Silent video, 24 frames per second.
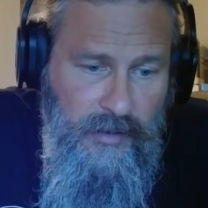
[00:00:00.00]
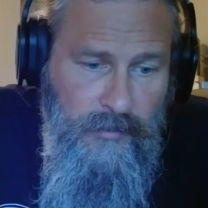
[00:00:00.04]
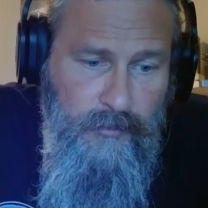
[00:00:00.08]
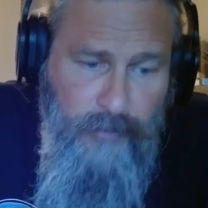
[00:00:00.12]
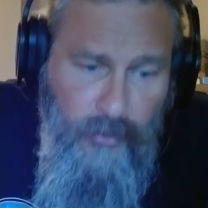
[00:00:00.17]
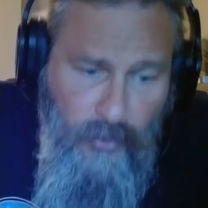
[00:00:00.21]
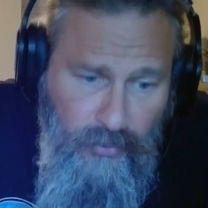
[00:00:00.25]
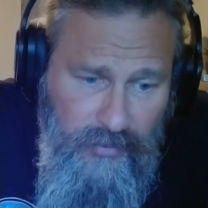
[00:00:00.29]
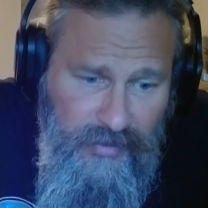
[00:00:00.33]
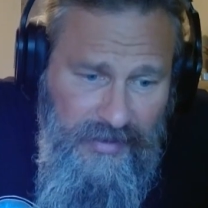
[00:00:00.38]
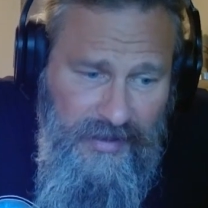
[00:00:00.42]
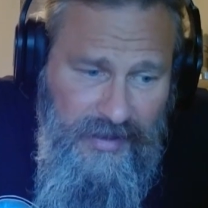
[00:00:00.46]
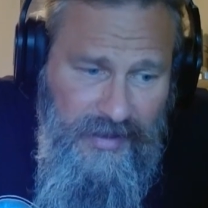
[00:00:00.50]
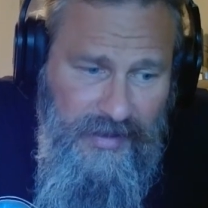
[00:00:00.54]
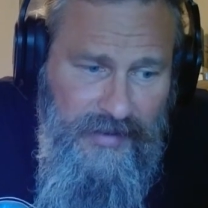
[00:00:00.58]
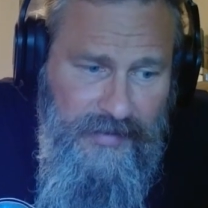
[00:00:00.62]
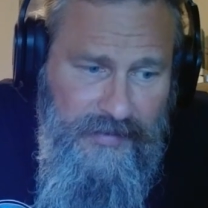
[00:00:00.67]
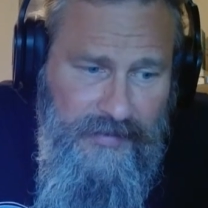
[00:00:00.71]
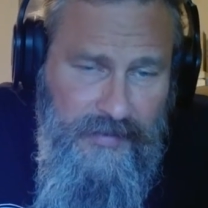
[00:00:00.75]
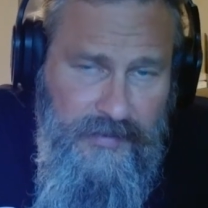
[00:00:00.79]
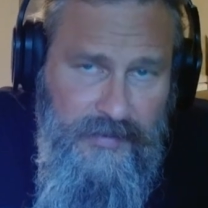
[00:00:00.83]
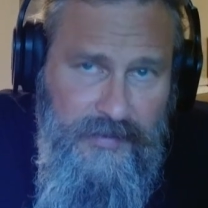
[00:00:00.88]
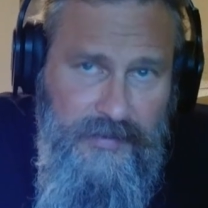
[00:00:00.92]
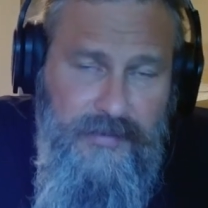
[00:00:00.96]
In both
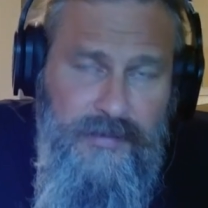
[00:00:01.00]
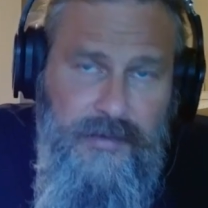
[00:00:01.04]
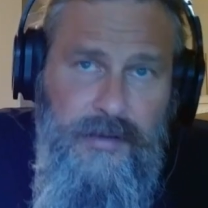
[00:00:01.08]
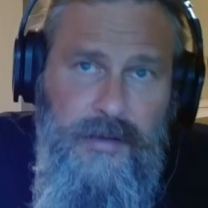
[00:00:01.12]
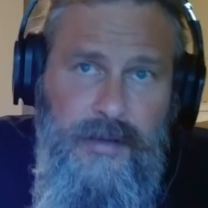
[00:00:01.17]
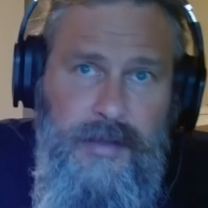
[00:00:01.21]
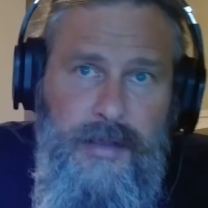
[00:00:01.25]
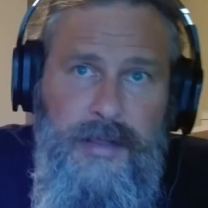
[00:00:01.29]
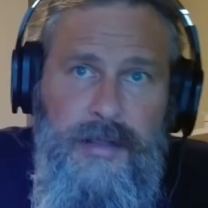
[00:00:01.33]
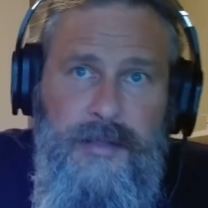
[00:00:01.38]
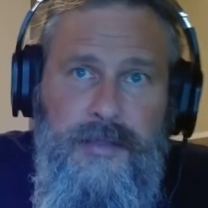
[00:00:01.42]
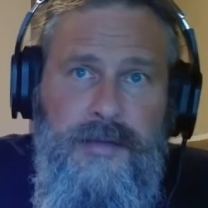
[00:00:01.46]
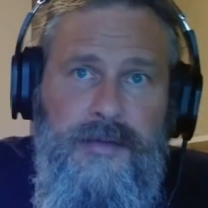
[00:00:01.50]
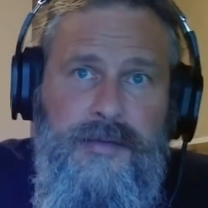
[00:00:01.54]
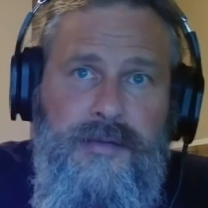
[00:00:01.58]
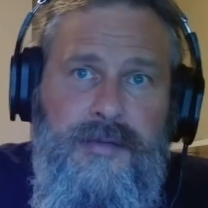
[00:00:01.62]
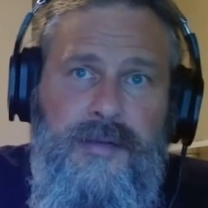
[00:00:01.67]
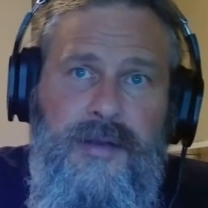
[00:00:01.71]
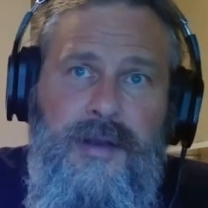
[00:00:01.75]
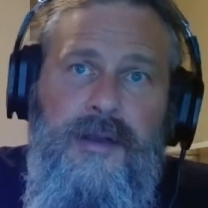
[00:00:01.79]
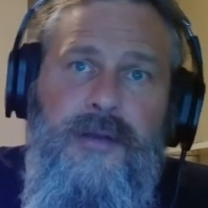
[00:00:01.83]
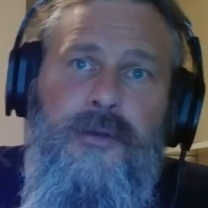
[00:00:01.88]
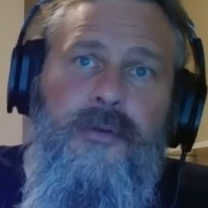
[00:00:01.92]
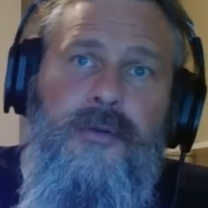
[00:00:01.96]
cases, and this
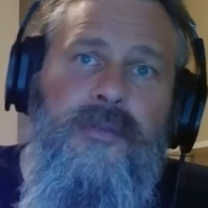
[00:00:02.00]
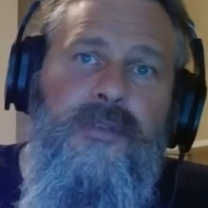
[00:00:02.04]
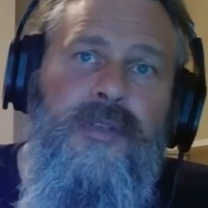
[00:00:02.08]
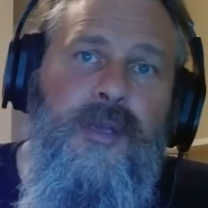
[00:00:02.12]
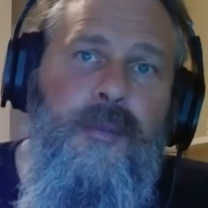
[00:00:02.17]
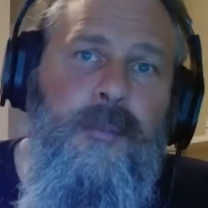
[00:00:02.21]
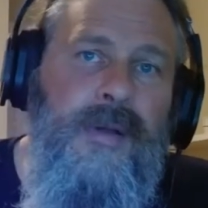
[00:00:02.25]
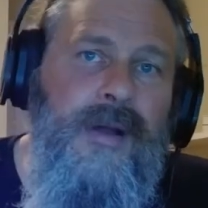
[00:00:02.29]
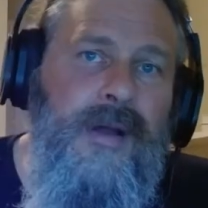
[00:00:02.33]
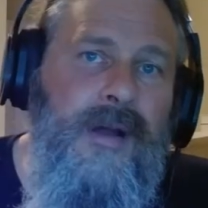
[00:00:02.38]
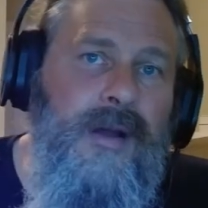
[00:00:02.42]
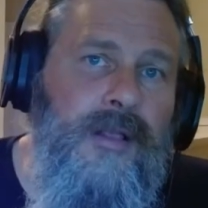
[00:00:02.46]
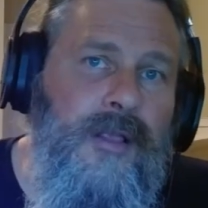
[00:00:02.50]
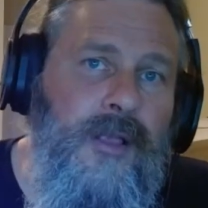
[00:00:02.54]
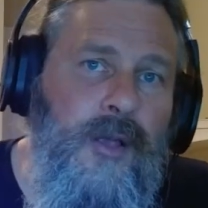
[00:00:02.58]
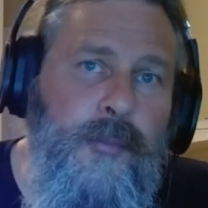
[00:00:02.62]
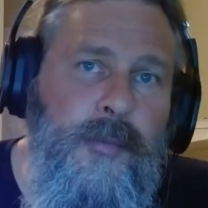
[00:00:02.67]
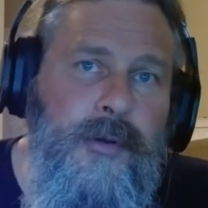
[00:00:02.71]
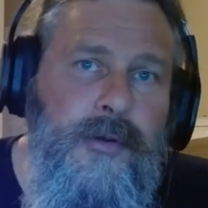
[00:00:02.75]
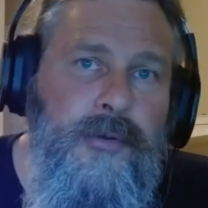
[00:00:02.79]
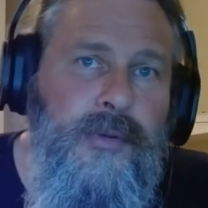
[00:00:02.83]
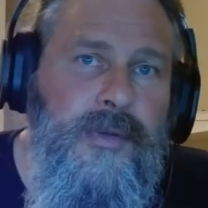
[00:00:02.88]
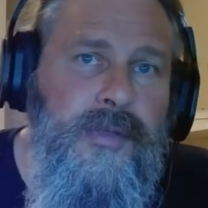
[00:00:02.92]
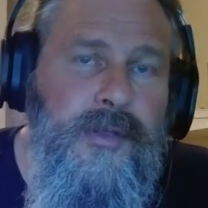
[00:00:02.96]
is an interesting parallel
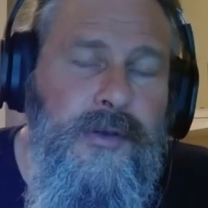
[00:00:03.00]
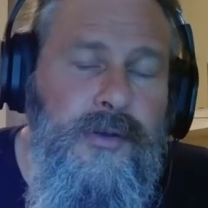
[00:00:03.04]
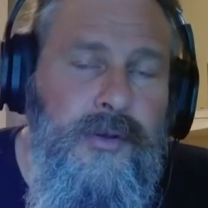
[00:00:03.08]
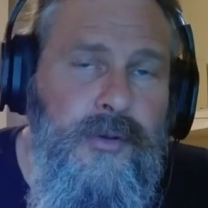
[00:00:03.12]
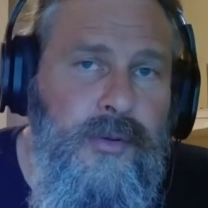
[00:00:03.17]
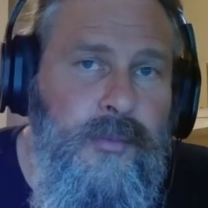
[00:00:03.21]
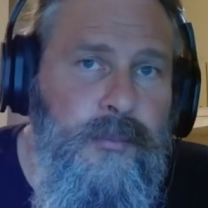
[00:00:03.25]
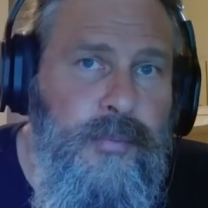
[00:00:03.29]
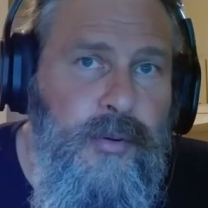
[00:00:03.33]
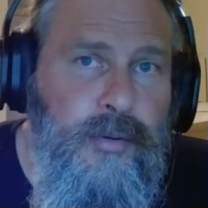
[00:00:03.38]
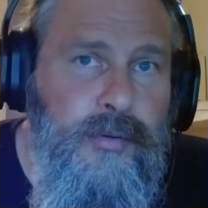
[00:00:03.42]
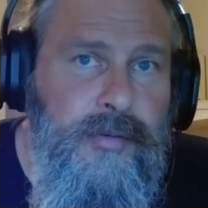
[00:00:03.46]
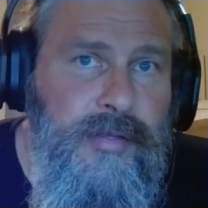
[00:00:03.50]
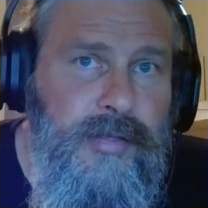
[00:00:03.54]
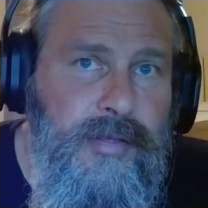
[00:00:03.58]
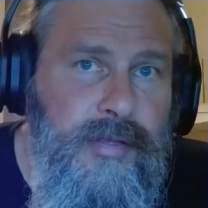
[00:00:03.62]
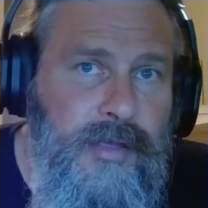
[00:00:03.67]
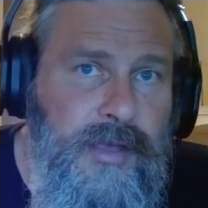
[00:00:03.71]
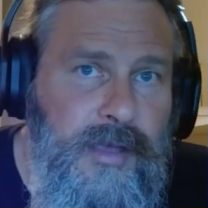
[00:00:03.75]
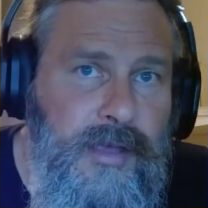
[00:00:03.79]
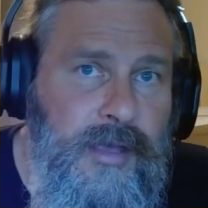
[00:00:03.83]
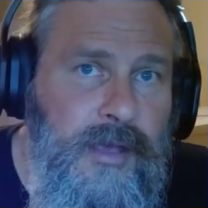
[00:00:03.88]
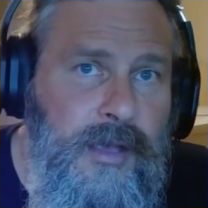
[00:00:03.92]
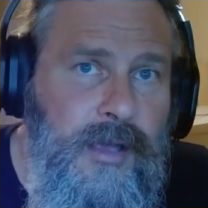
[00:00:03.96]
between the two, in both
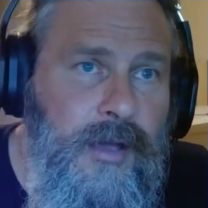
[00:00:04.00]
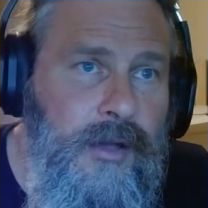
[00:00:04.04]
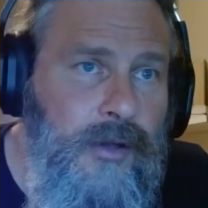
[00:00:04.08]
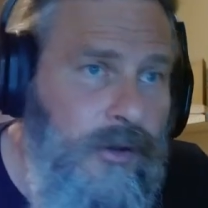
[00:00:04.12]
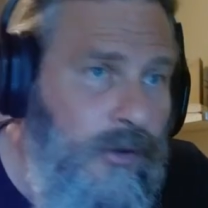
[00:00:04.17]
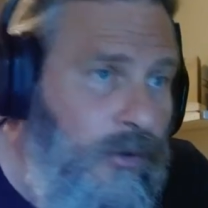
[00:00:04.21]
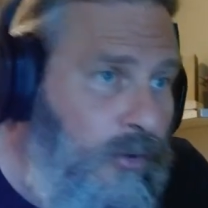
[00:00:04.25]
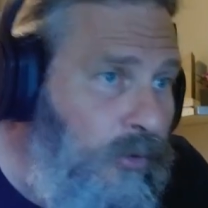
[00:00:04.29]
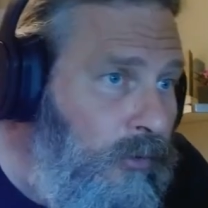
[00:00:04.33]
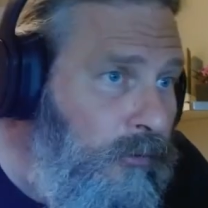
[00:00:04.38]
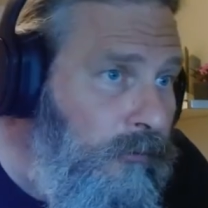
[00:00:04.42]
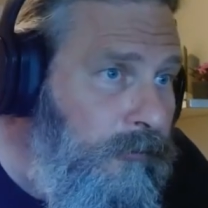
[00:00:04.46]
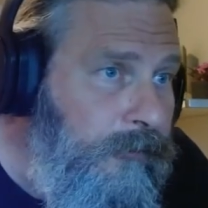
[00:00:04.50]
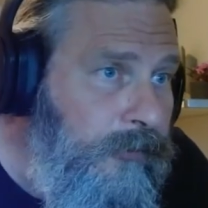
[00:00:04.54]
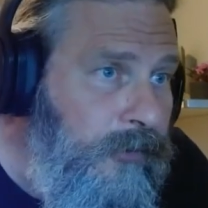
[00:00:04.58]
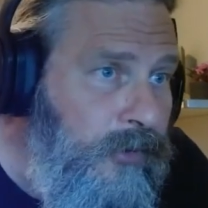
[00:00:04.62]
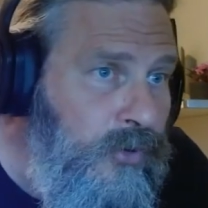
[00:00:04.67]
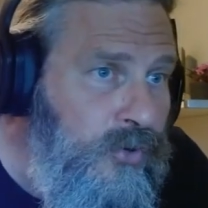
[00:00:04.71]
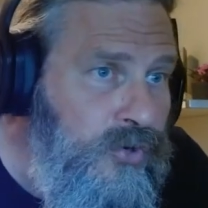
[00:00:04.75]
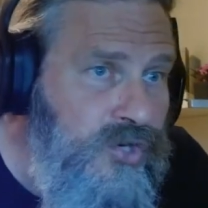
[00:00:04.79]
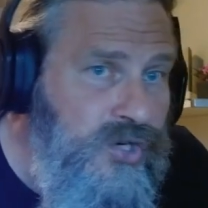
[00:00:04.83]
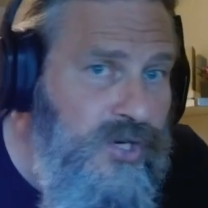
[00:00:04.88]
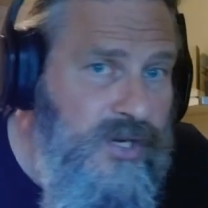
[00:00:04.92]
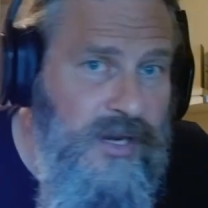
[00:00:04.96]
the cold
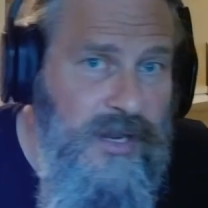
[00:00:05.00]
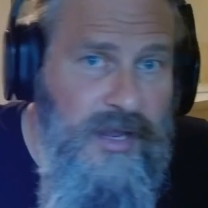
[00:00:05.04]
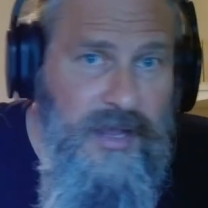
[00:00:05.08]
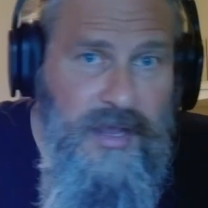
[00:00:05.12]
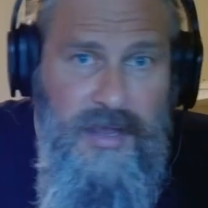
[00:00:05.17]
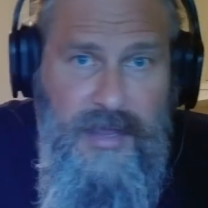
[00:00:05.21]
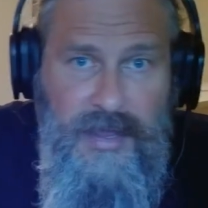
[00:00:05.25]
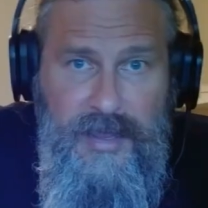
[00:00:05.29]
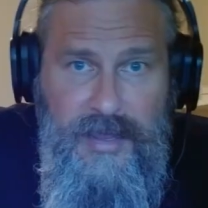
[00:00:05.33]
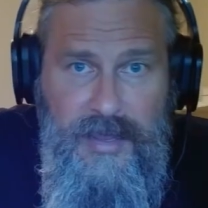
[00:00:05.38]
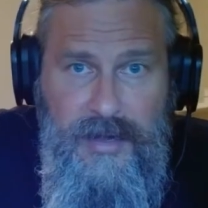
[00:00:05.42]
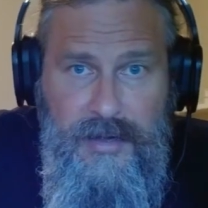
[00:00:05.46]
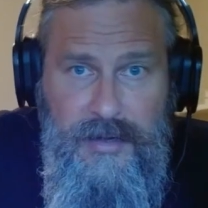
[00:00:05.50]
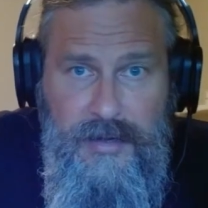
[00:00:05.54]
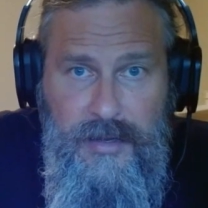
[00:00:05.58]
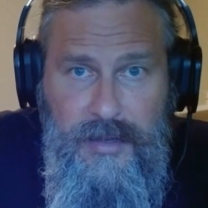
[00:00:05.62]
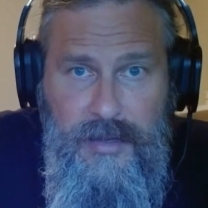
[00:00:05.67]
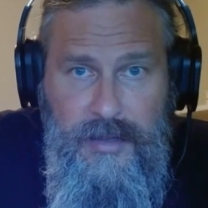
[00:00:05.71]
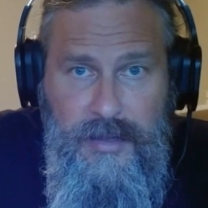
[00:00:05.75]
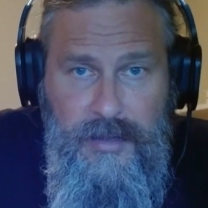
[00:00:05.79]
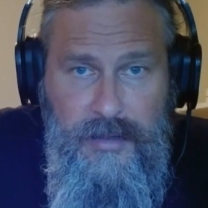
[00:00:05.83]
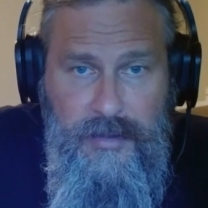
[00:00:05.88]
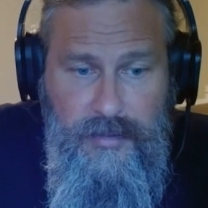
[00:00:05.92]
fusion and